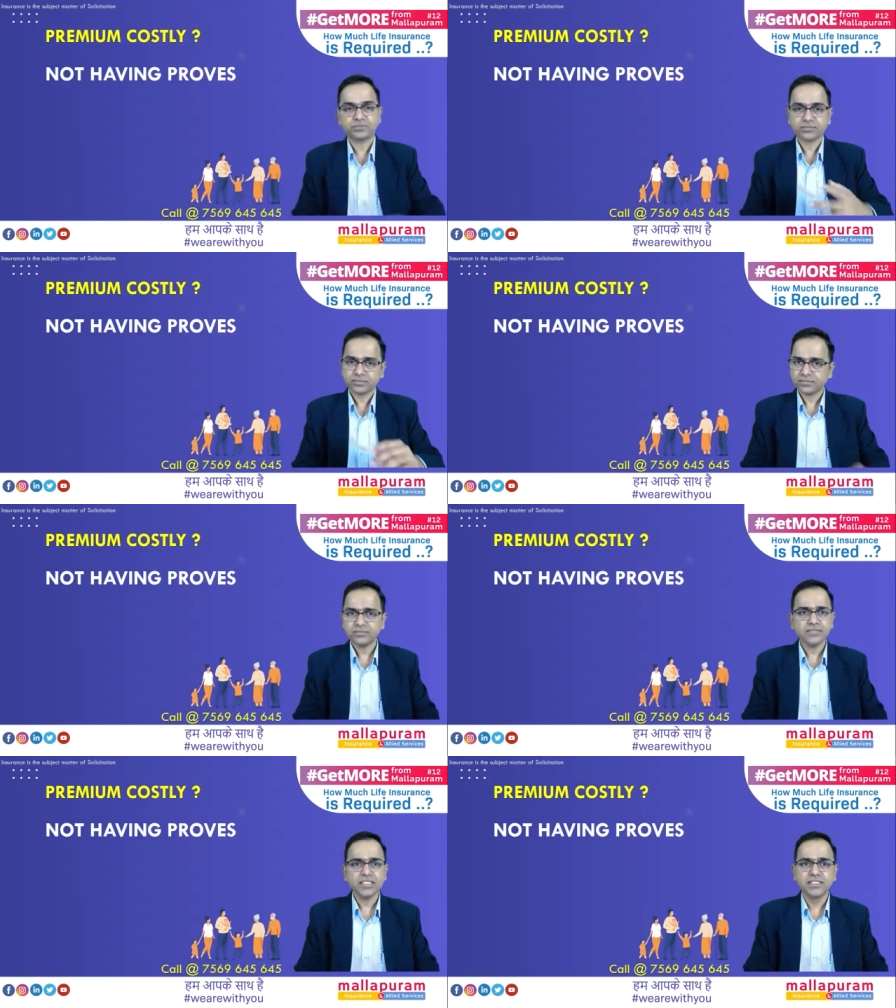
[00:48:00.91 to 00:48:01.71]
just
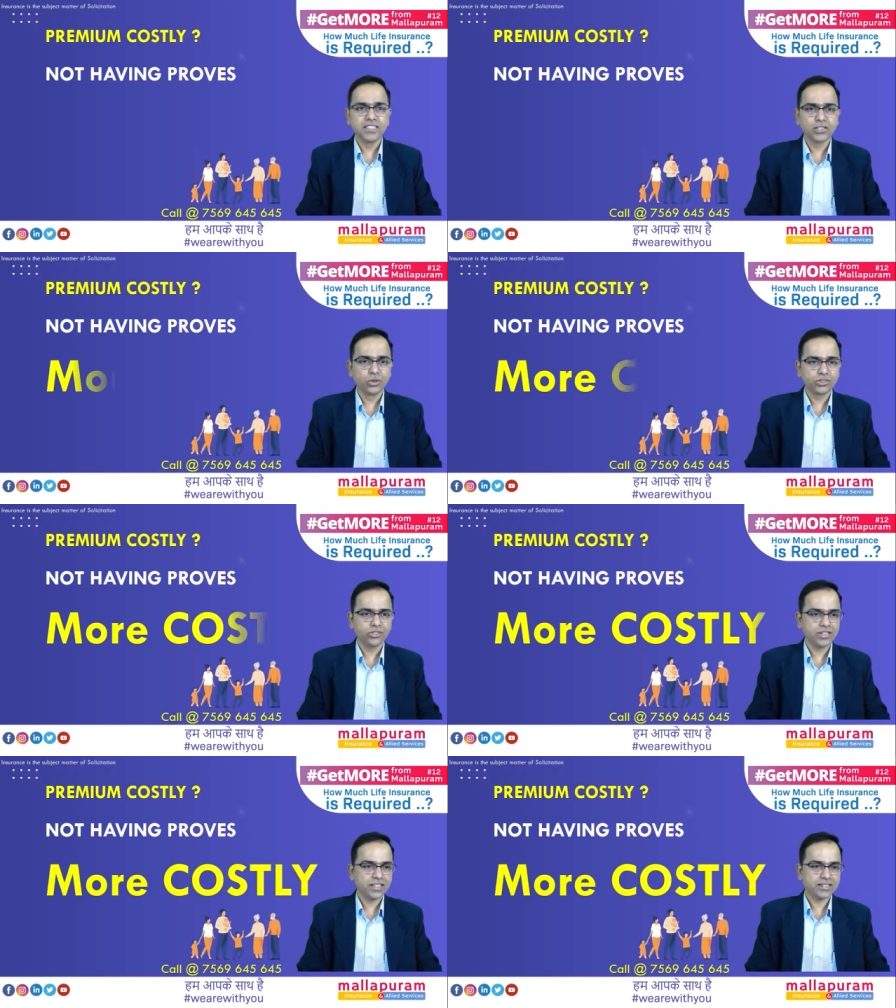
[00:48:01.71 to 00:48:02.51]
look through this.
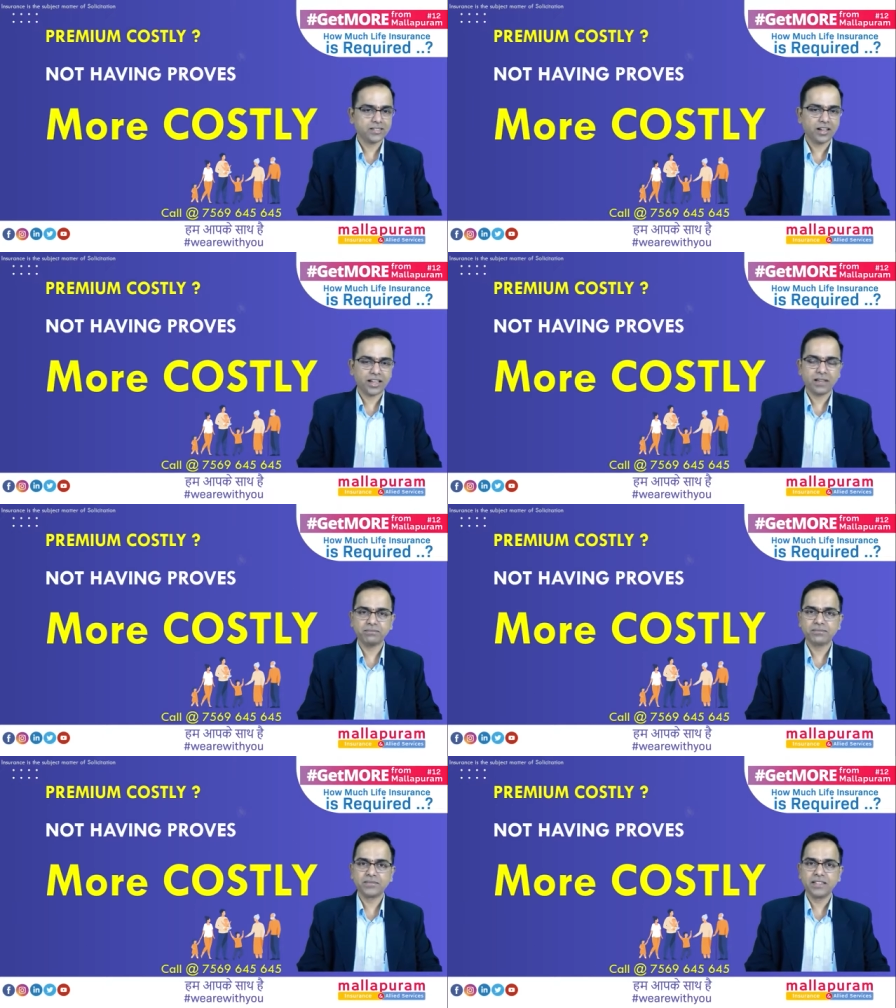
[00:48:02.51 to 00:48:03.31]
Okay,
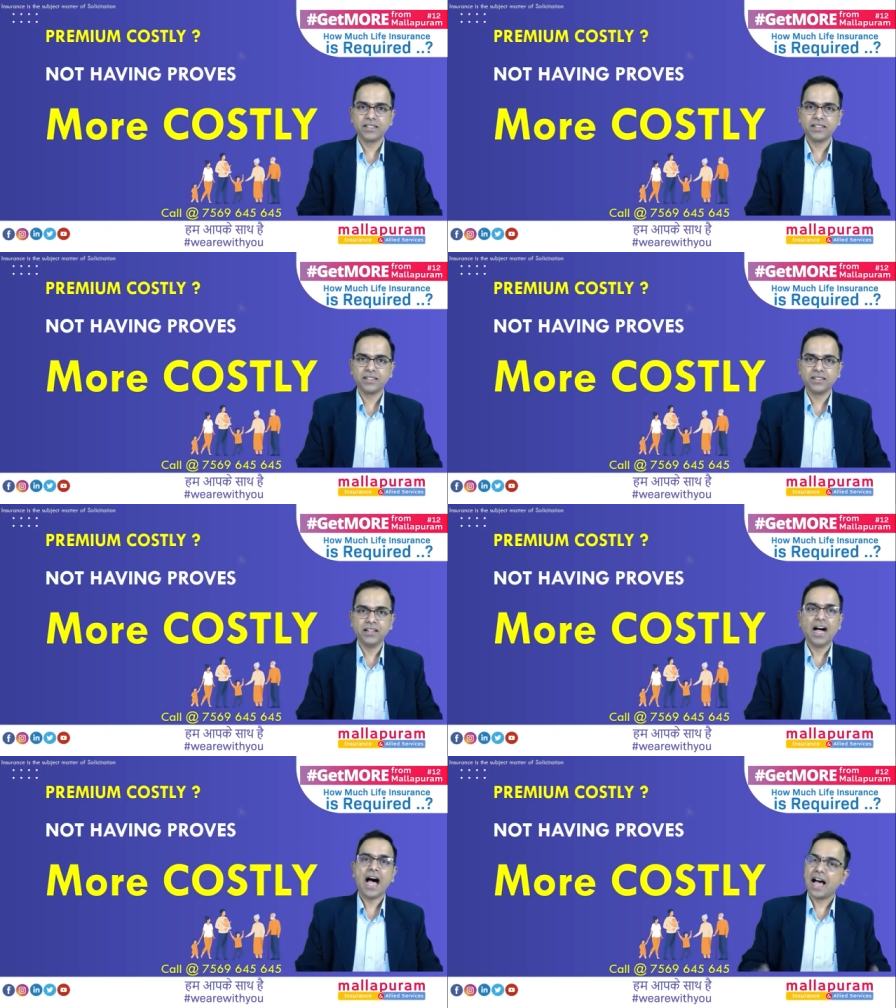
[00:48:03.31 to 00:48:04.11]

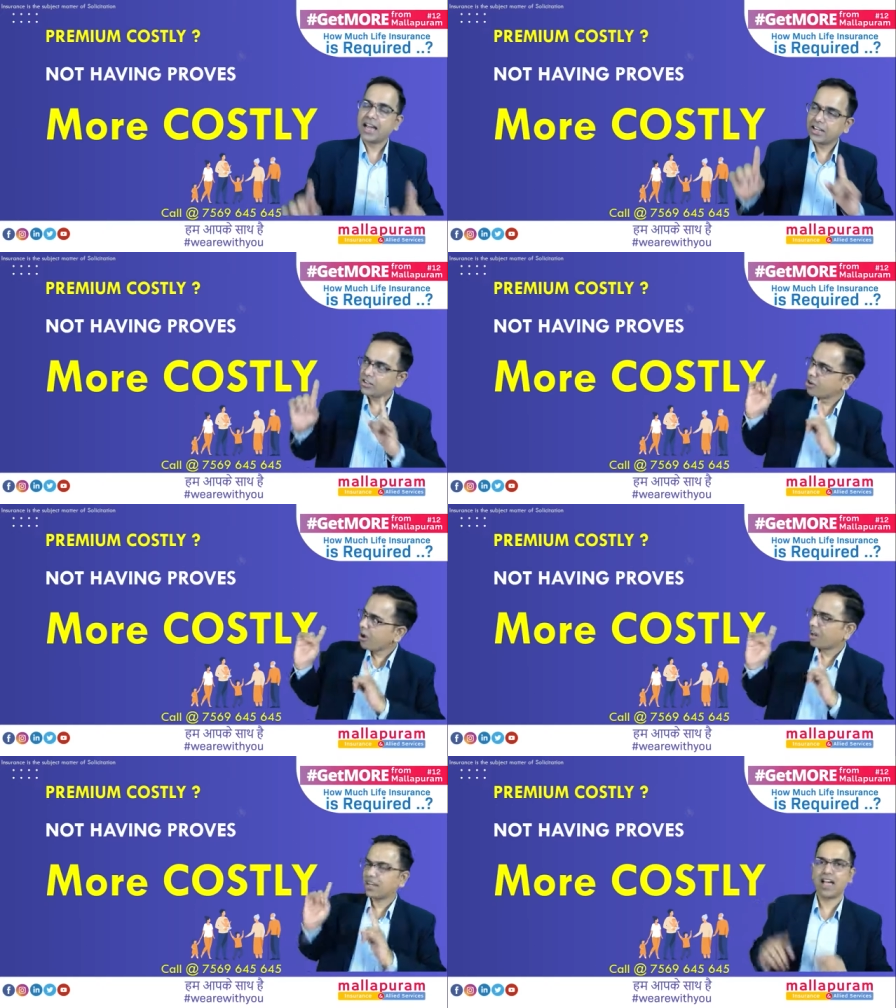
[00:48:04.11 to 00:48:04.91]
not having
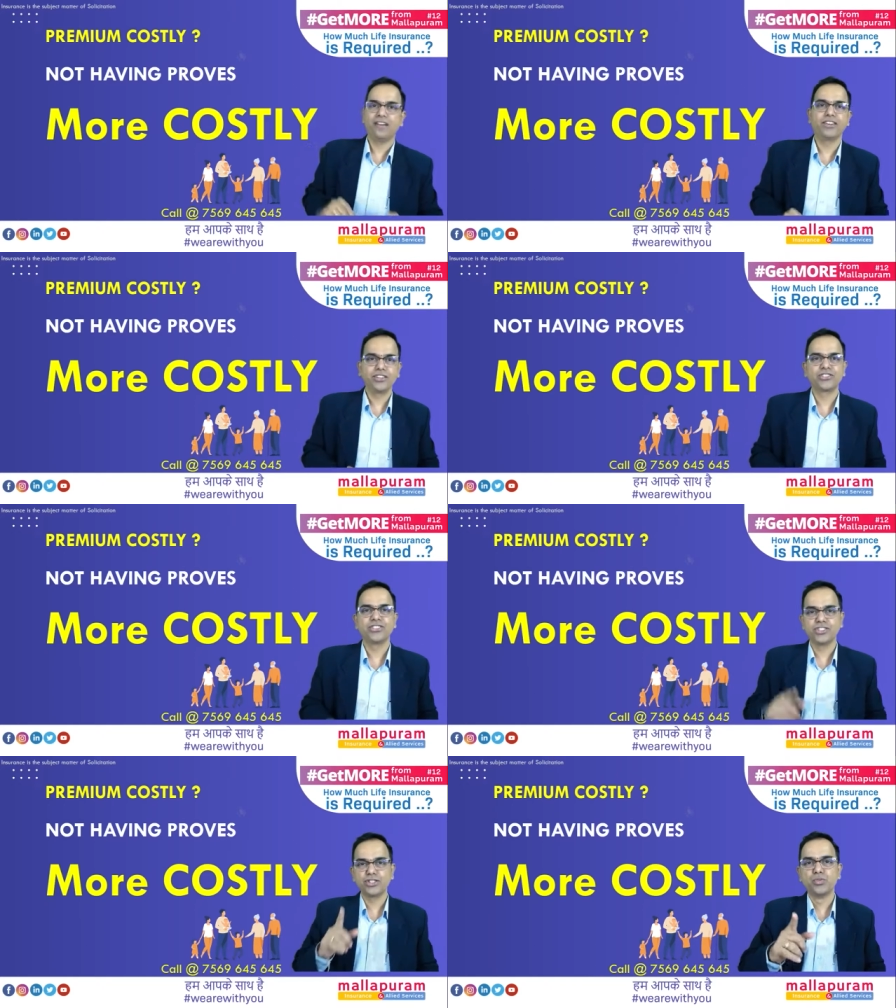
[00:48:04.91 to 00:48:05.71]
insurance is more
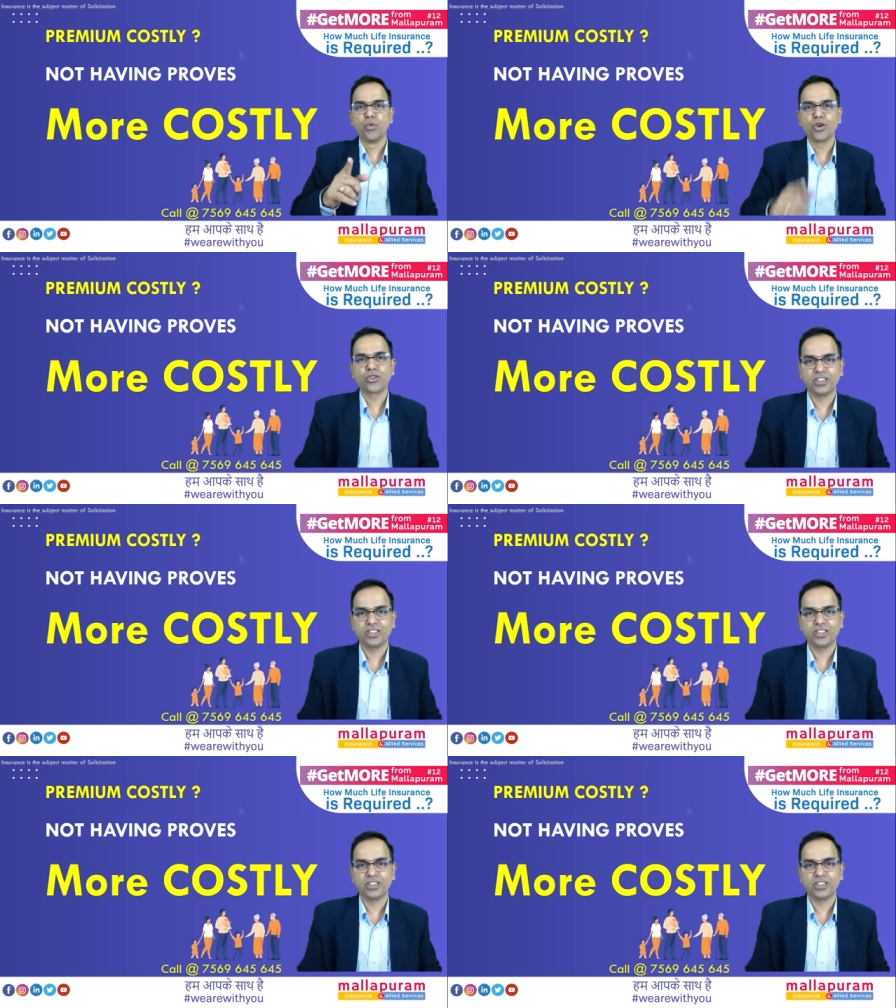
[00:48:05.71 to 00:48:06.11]
costly